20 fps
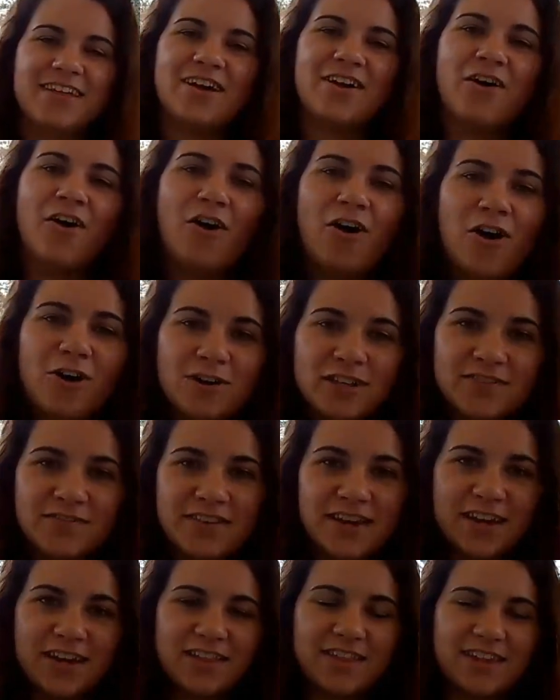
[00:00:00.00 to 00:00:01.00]
that all
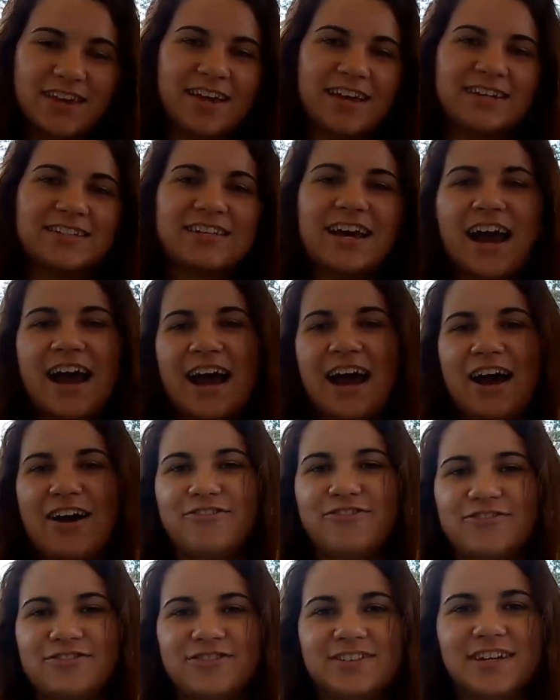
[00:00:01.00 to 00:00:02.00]
living things have.
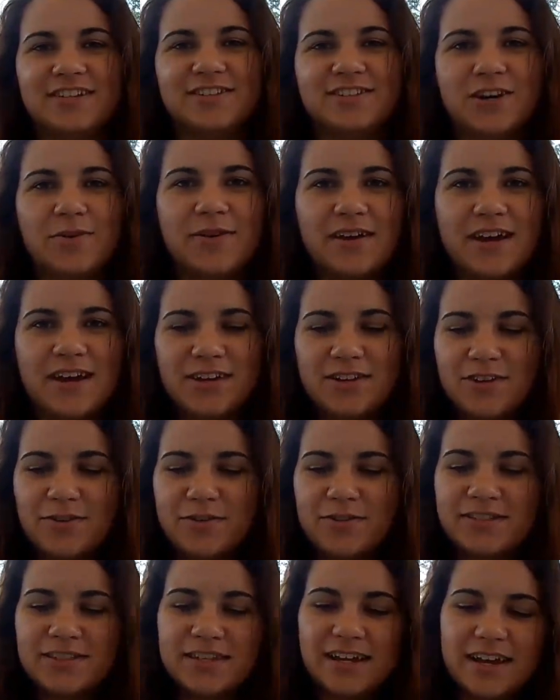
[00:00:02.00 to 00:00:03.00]
And so we can
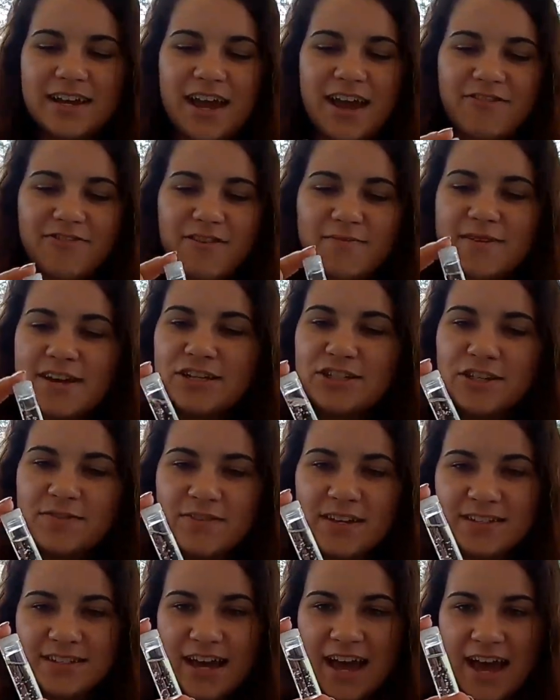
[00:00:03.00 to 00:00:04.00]
use DNA from each of
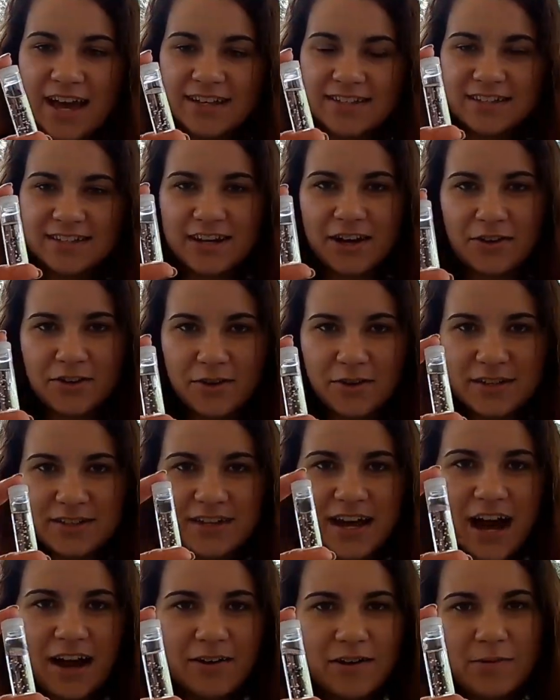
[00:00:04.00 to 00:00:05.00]
these eggs to tell you
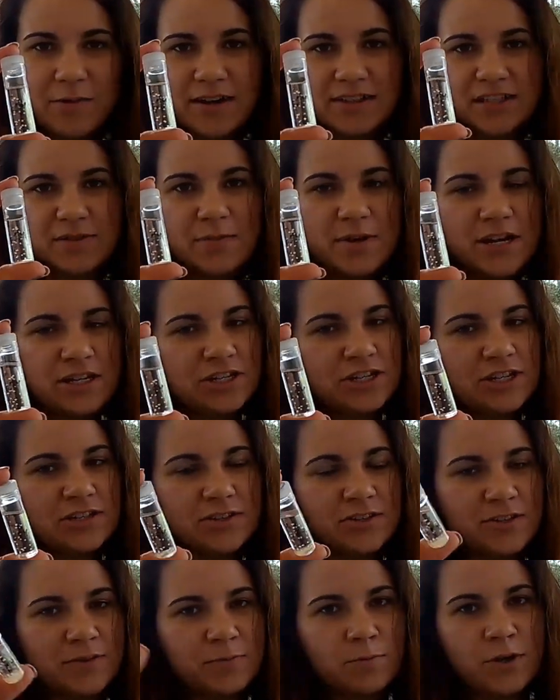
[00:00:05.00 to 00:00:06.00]
exactly what species
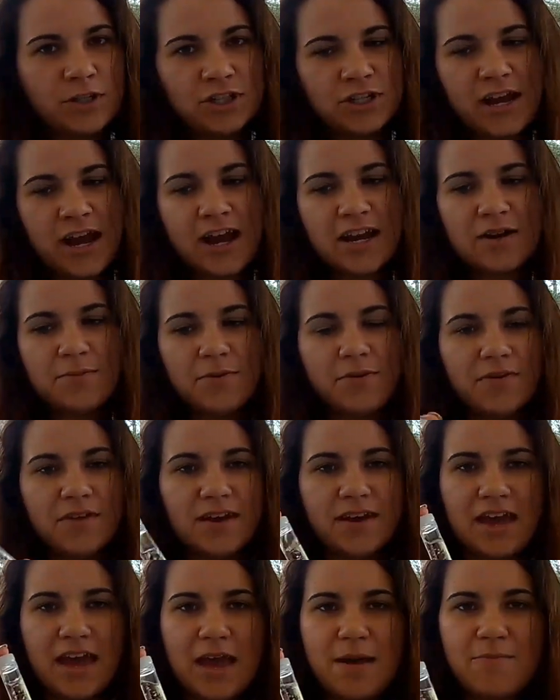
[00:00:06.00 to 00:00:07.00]
or which animal they
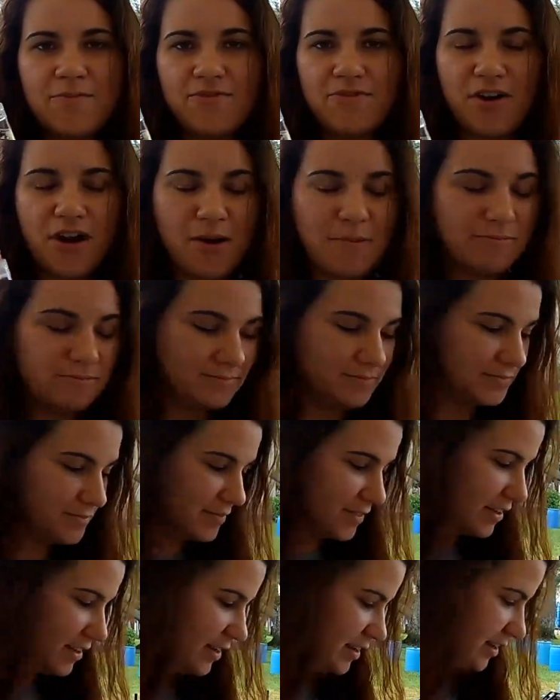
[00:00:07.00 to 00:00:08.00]
came from.
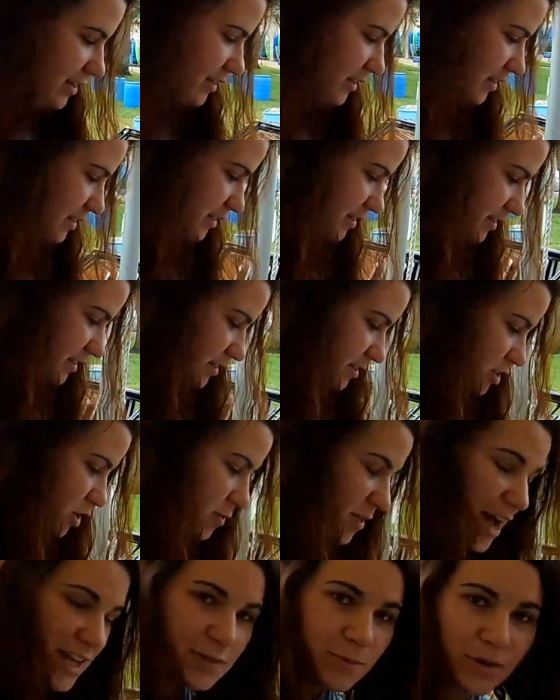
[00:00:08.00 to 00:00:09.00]
So
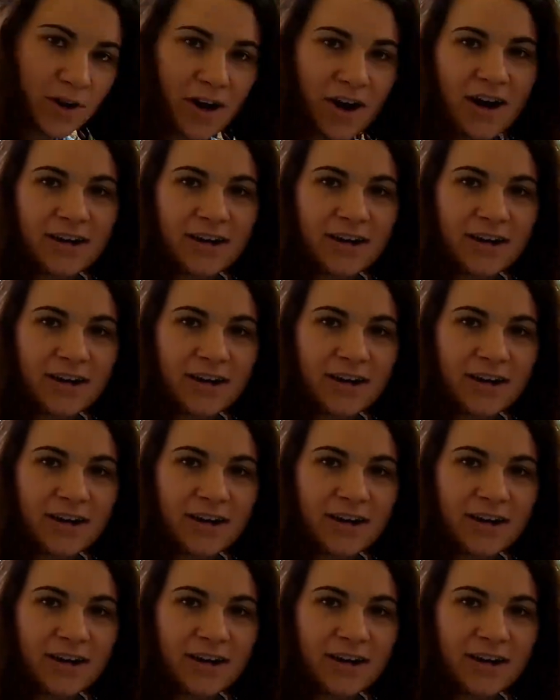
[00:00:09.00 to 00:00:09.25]
that's what our